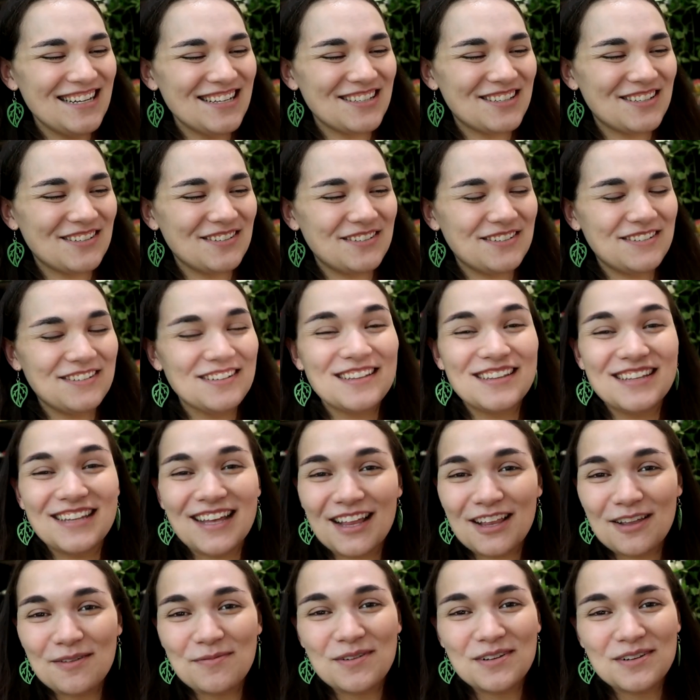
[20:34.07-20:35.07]
So
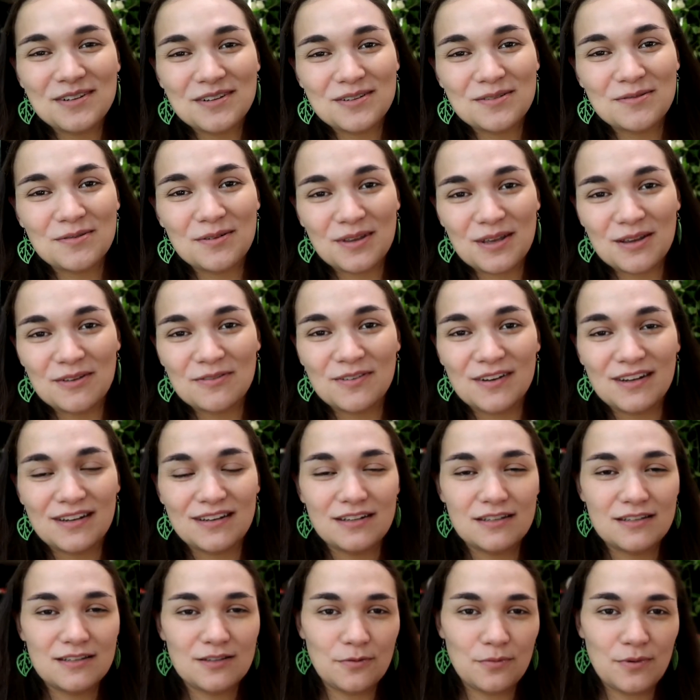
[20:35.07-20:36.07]
that'll be just really fun.
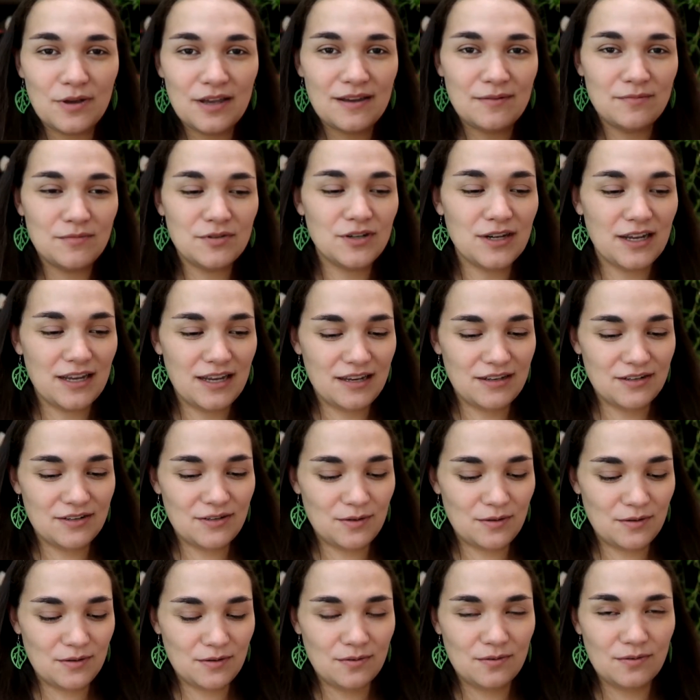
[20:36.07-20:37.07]
It's a way I'm trying
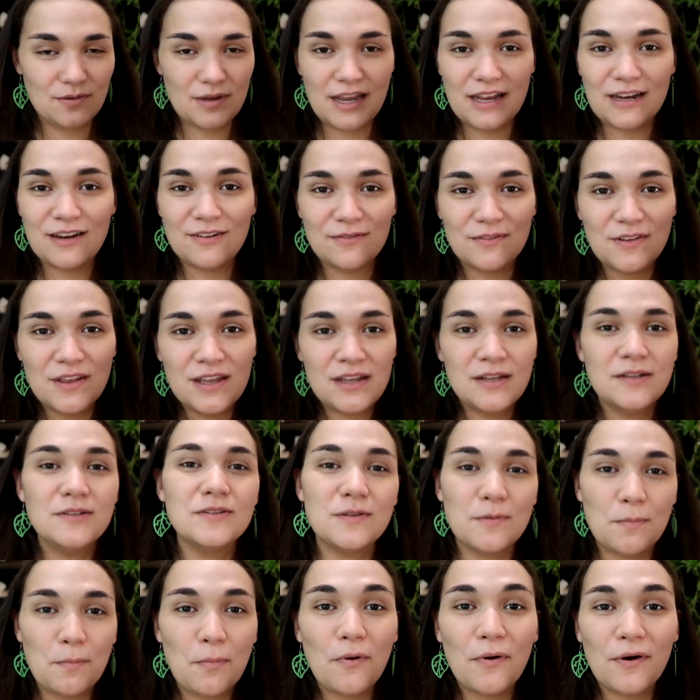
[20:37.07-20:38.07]
to kind of
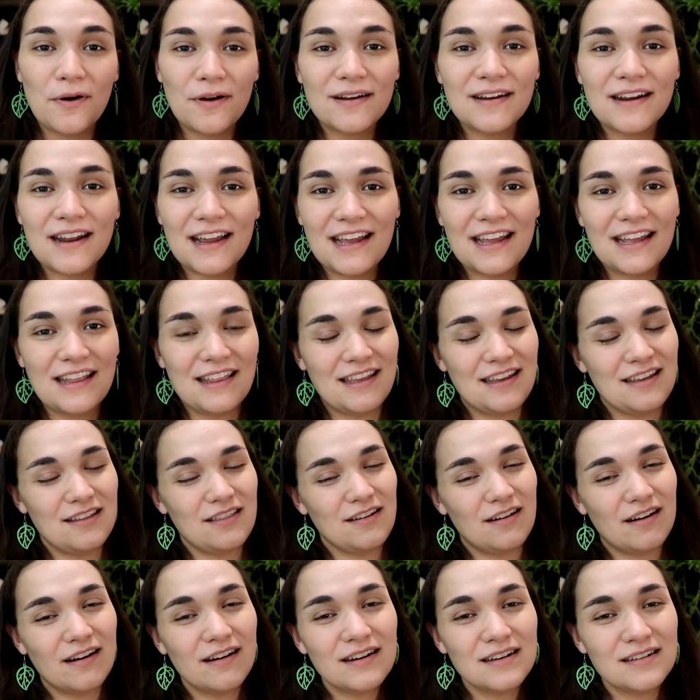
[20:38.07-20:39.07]
support and highlight
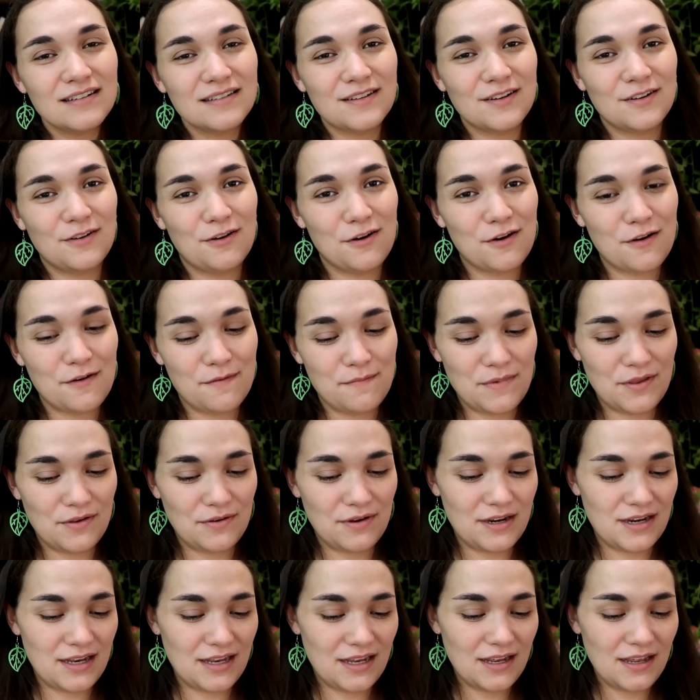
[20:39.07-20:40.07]
the artist in our
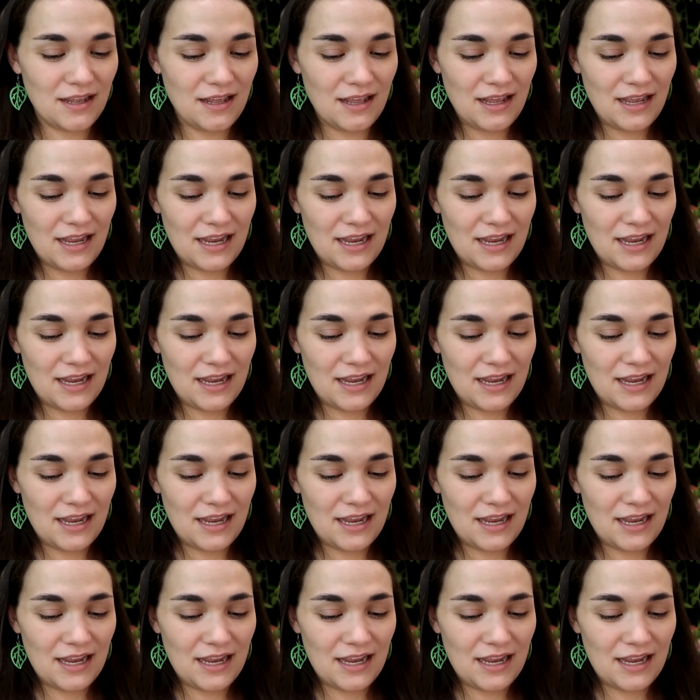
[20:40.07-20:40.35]
community.